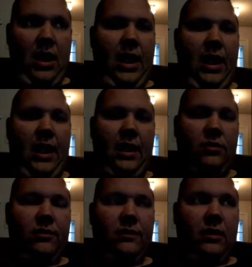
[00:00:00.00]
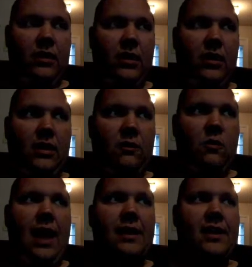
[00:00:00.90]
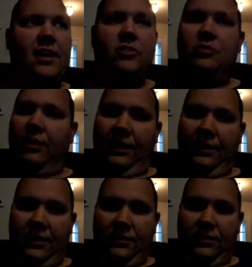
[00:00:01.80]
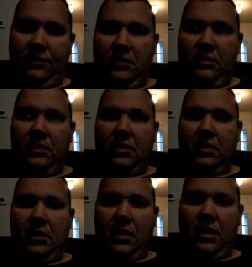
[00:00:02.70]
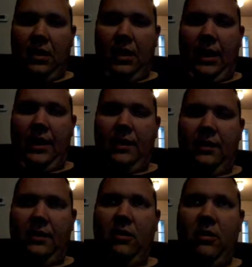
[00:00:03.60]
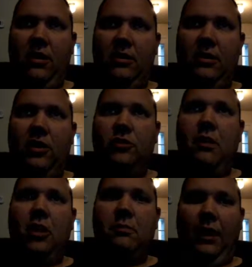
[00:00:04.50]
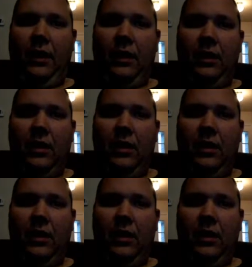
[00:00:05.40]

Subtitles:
And issues like this. And, it does bug me